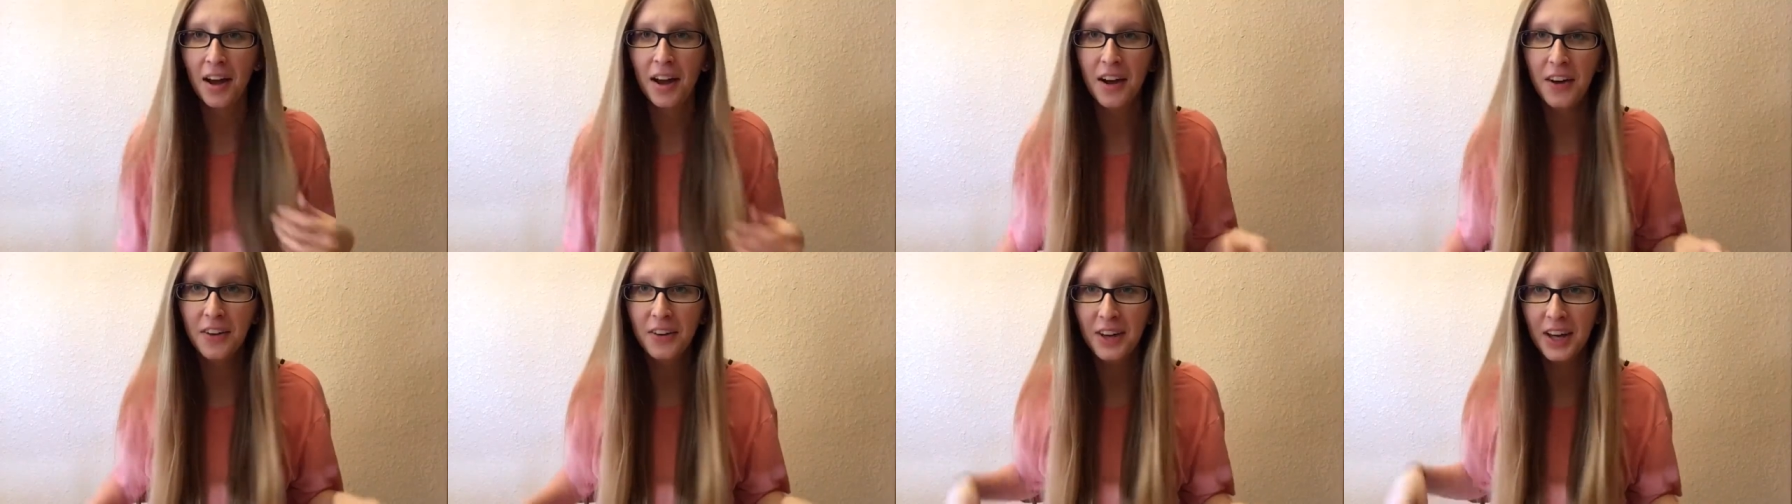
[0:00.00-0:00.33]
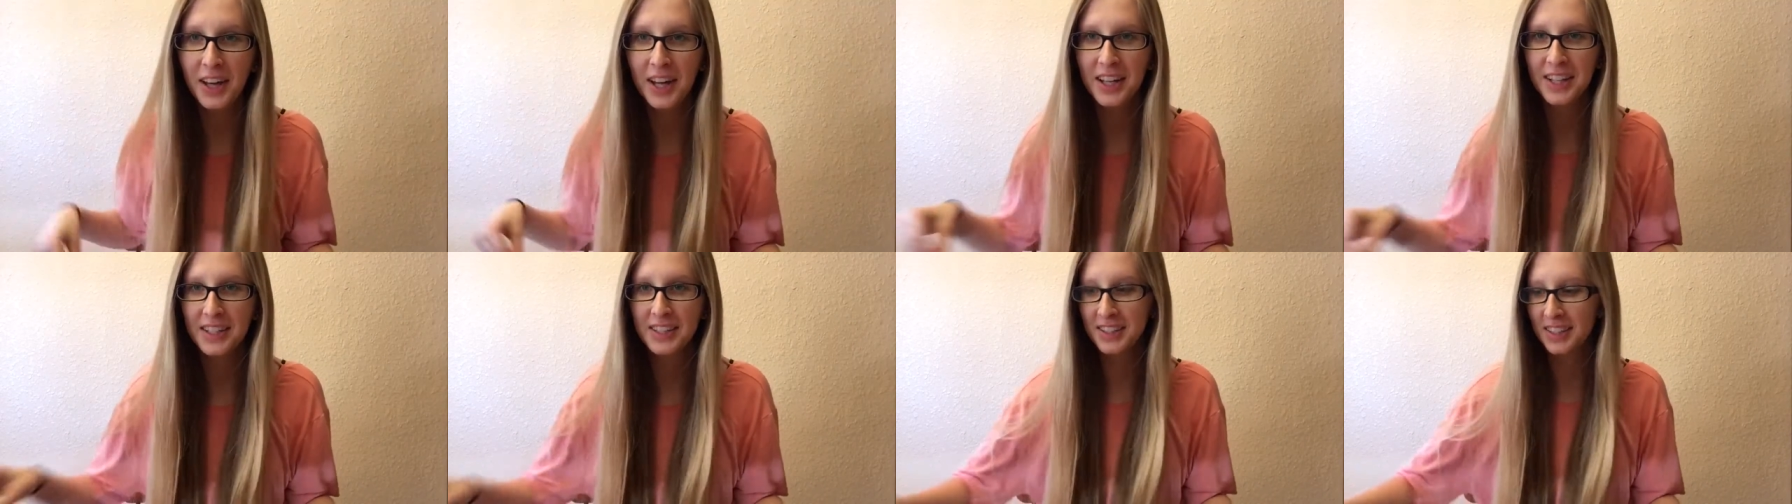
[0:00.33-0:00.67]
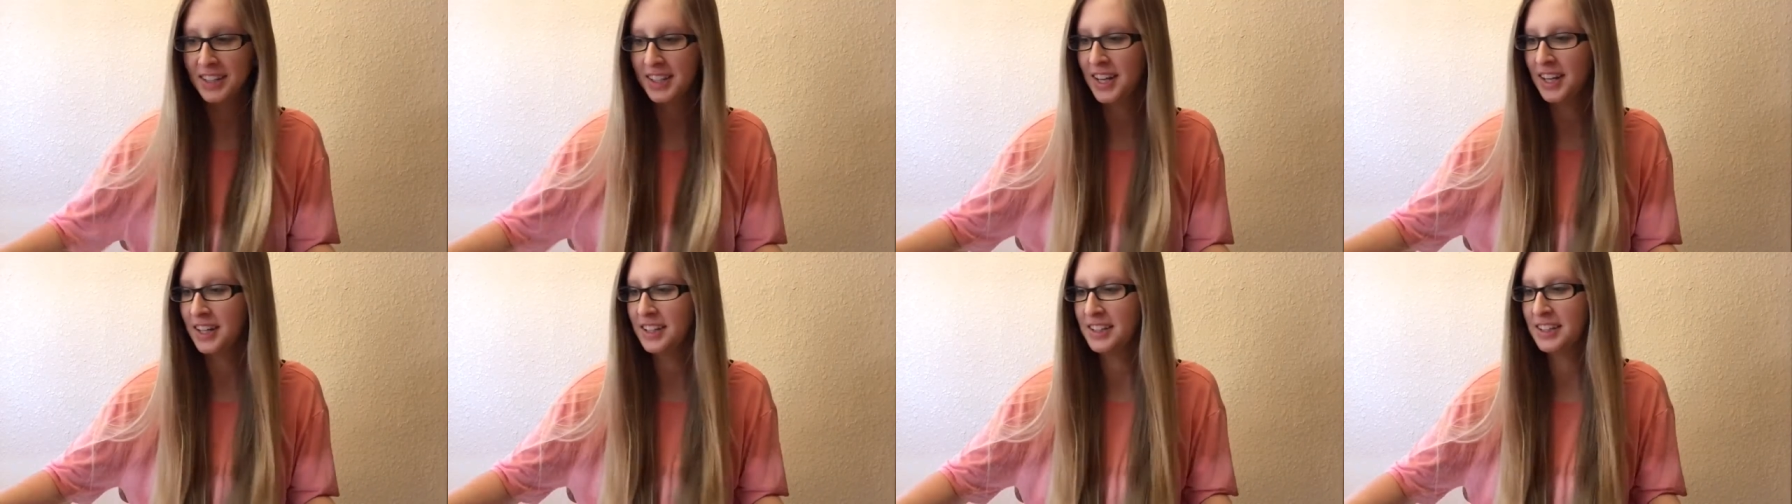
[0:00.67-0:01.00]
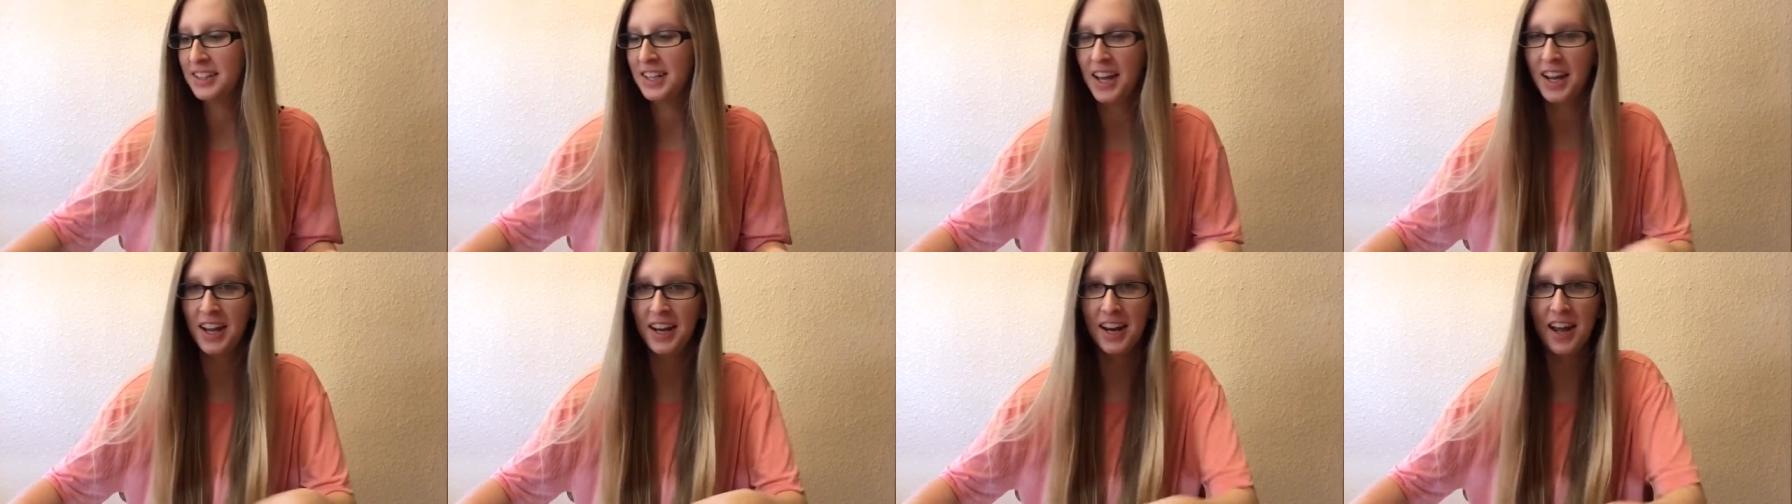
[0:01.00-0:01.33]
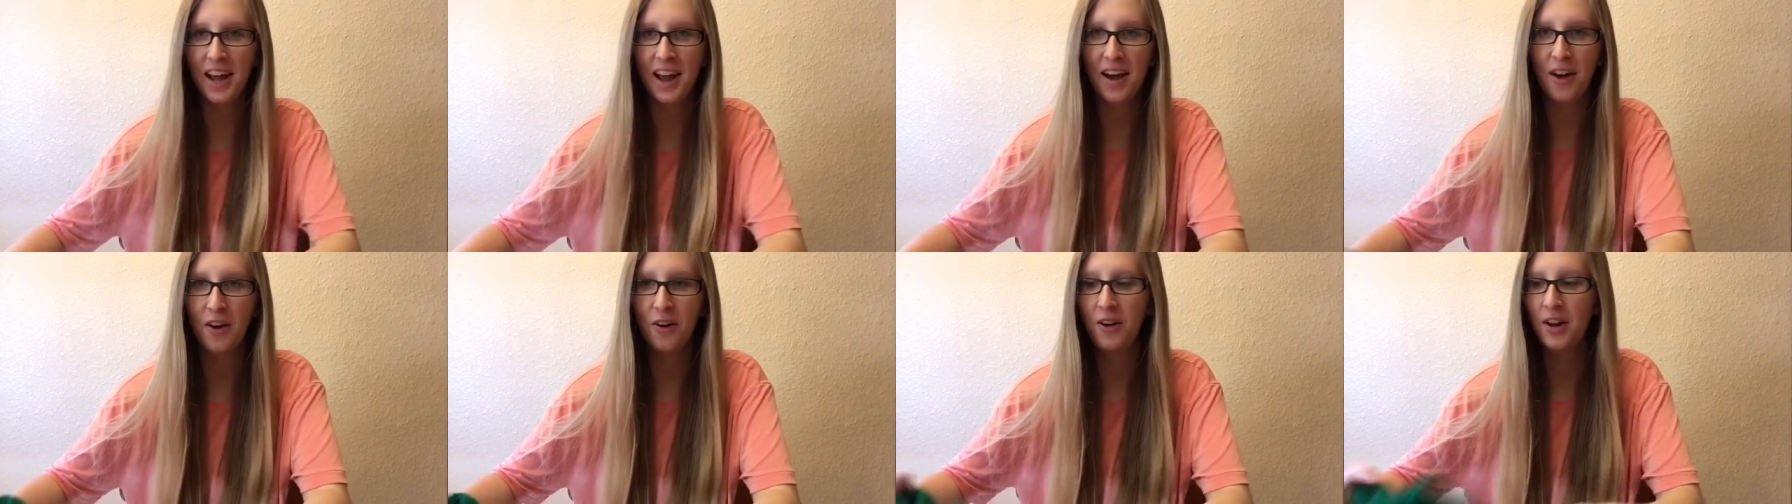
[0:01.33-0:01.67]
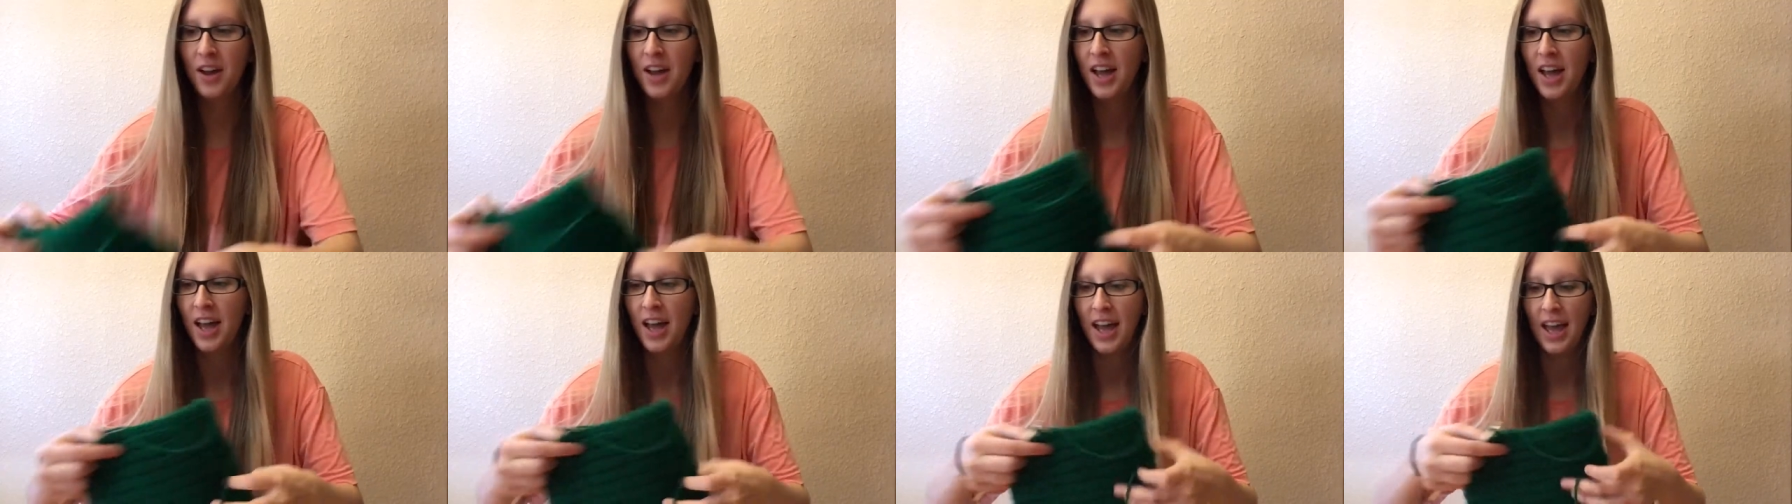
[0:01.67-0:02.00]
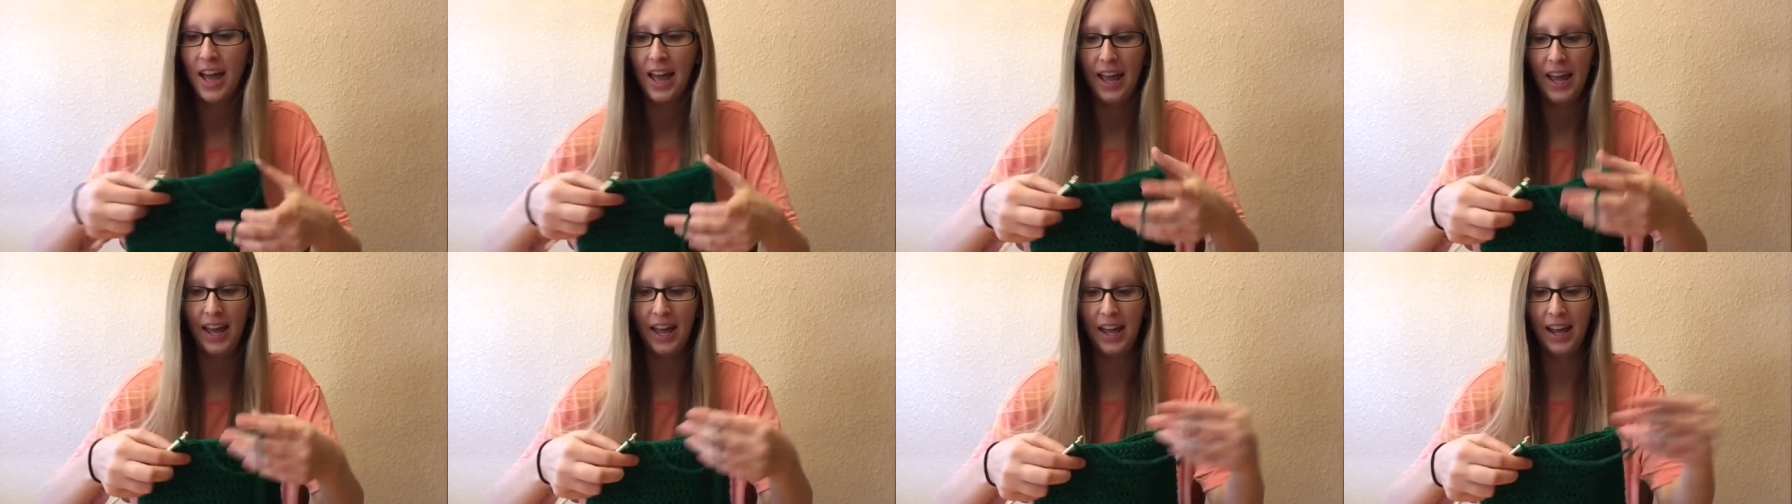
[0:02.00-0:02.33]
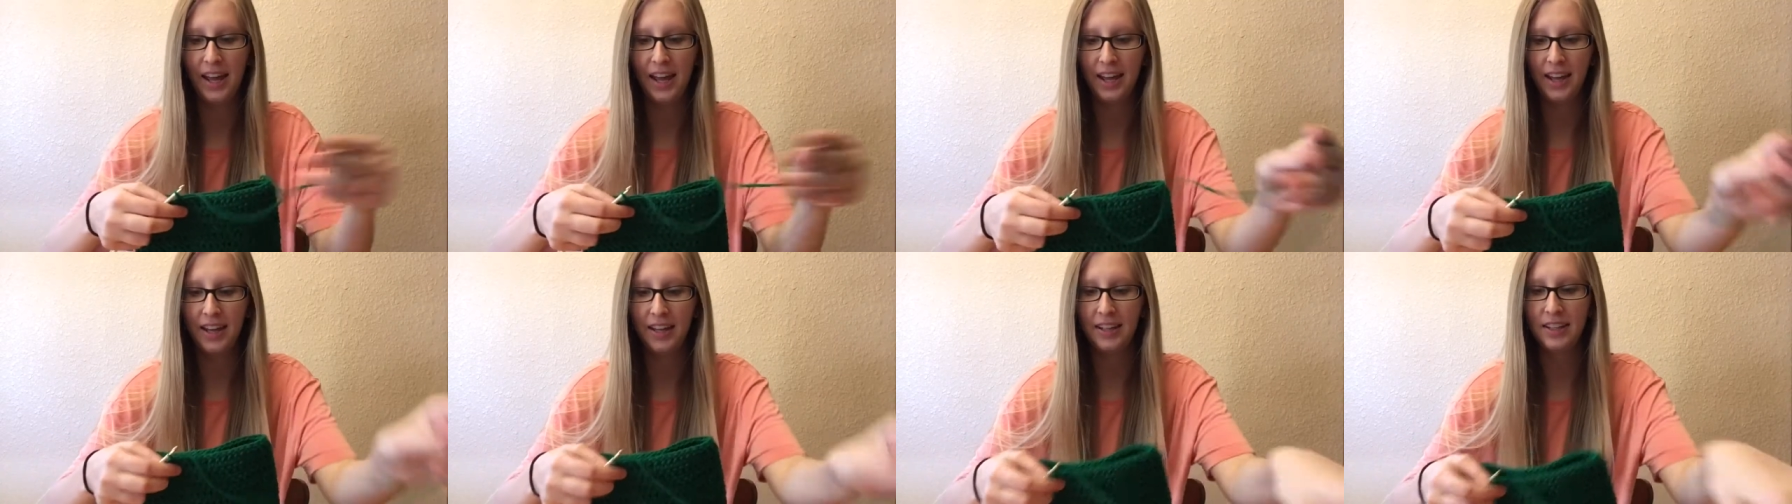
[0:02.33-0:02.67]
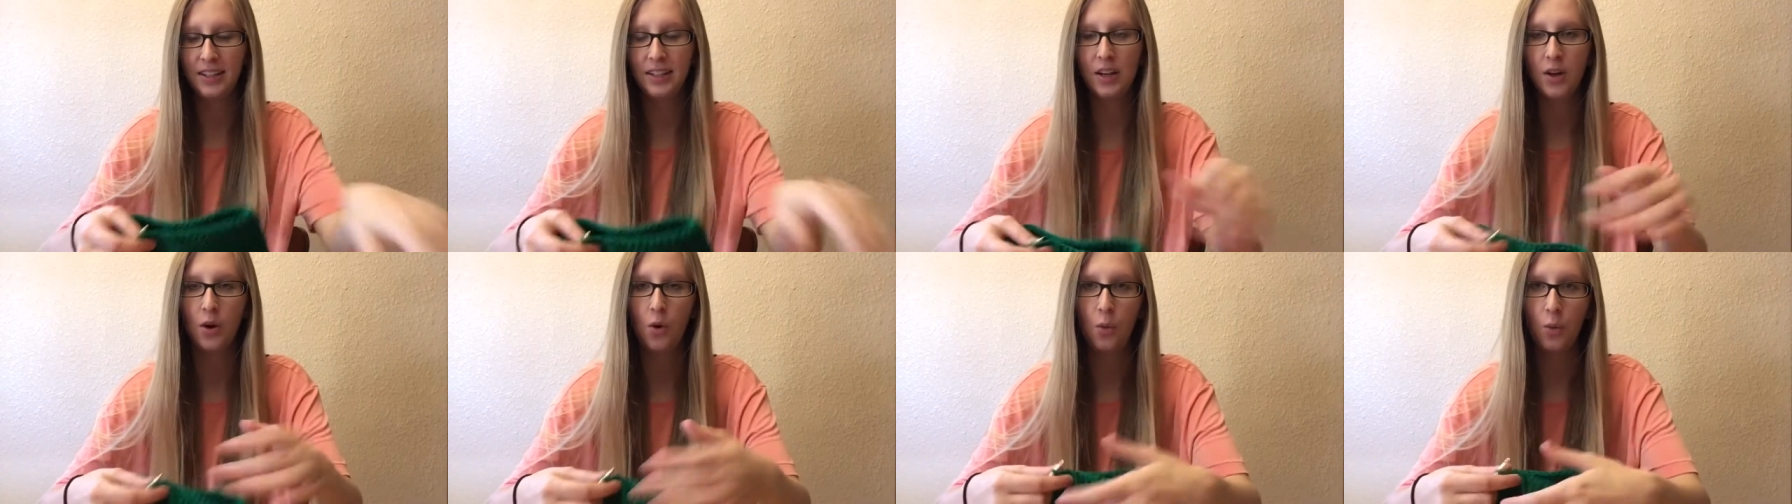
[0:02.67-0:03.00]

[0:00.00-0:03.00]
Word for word: Okay, it's the next day now. And